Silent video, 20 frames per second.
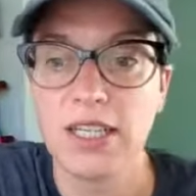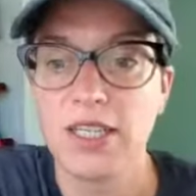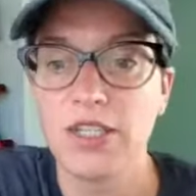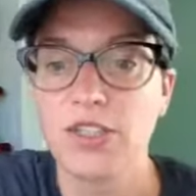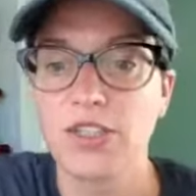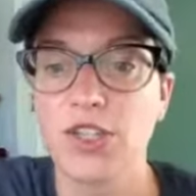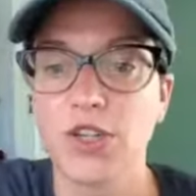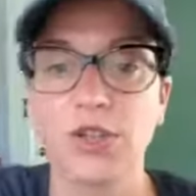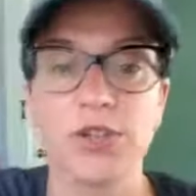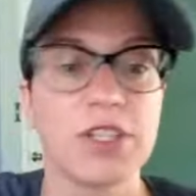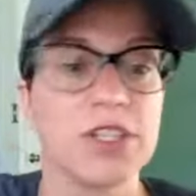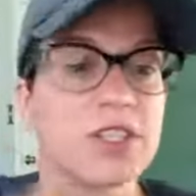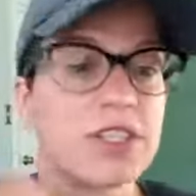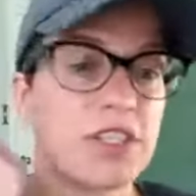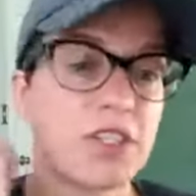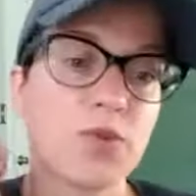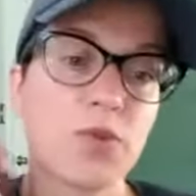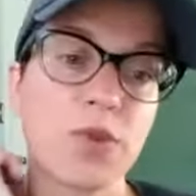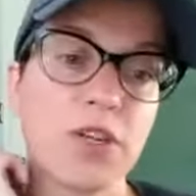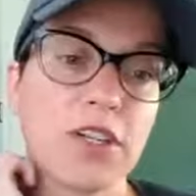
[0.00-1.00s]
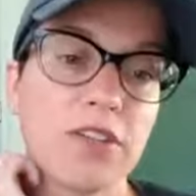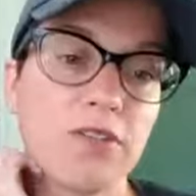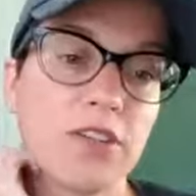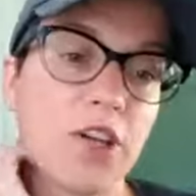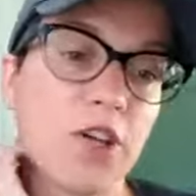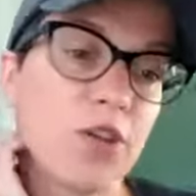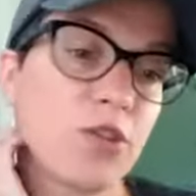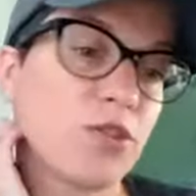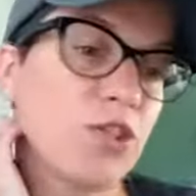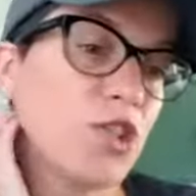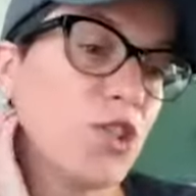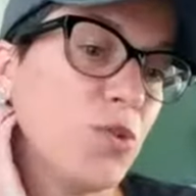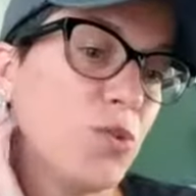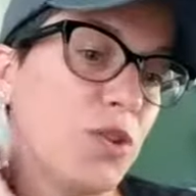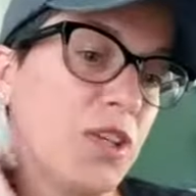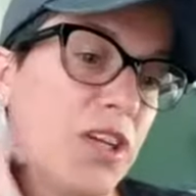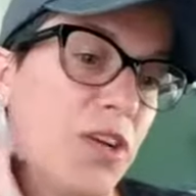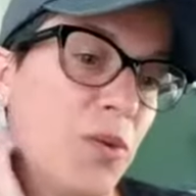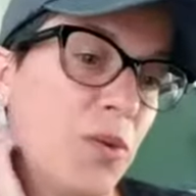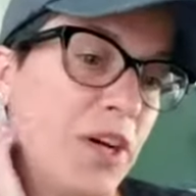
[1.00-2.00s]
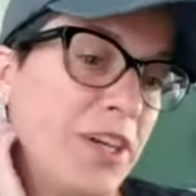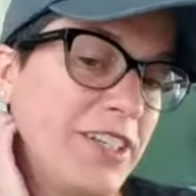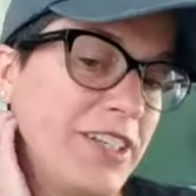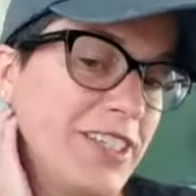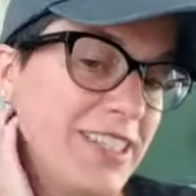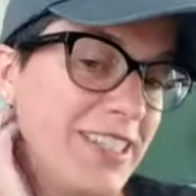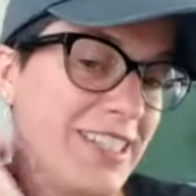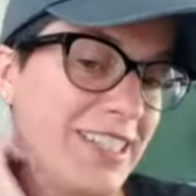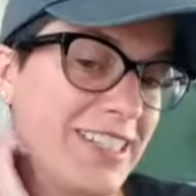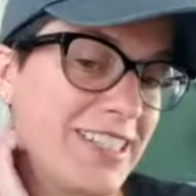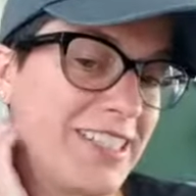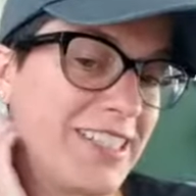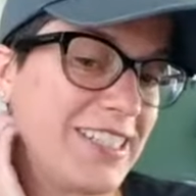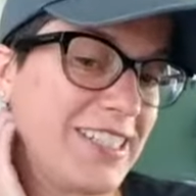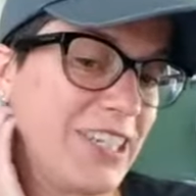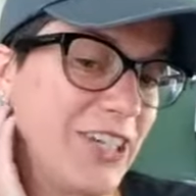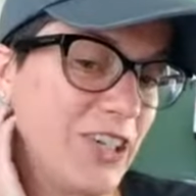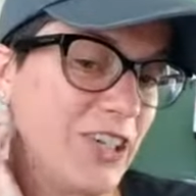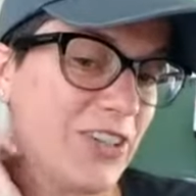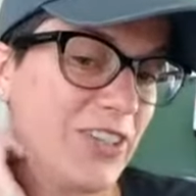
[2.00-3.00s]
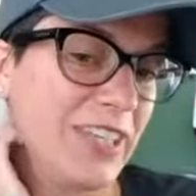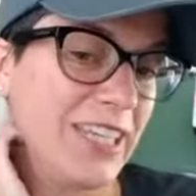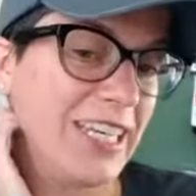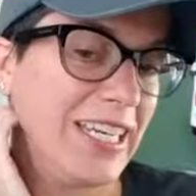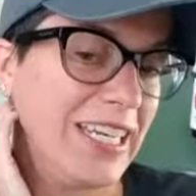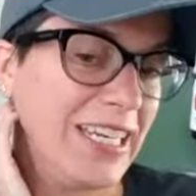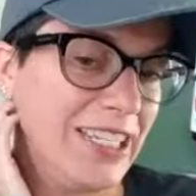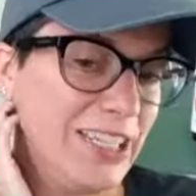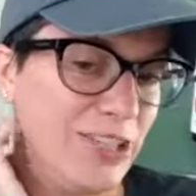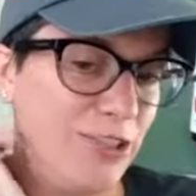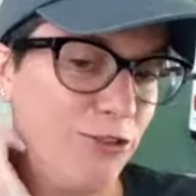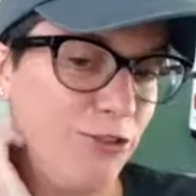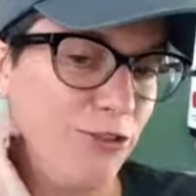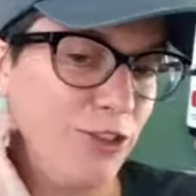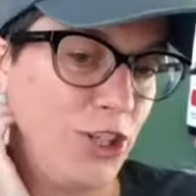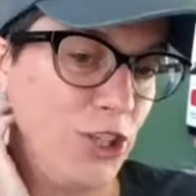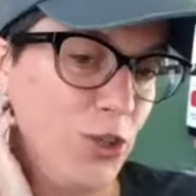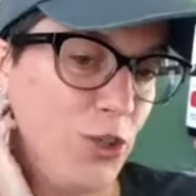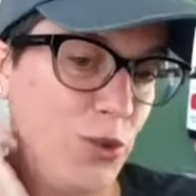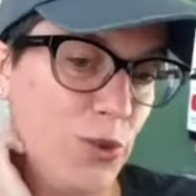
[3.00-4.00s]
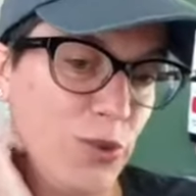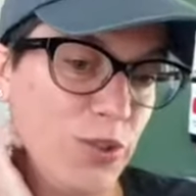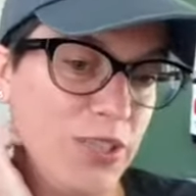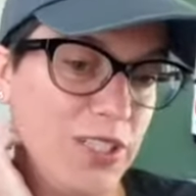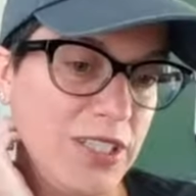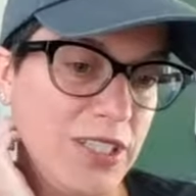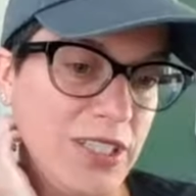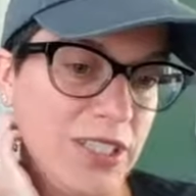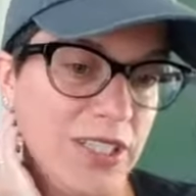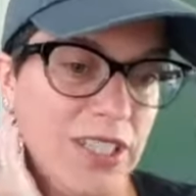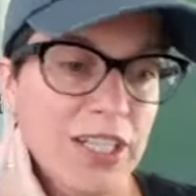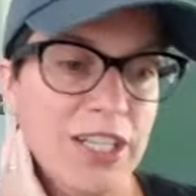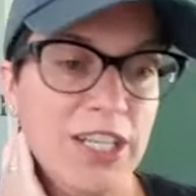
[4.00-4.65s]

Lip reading: So this is one of those you wouldn't want to necessarily diffuse,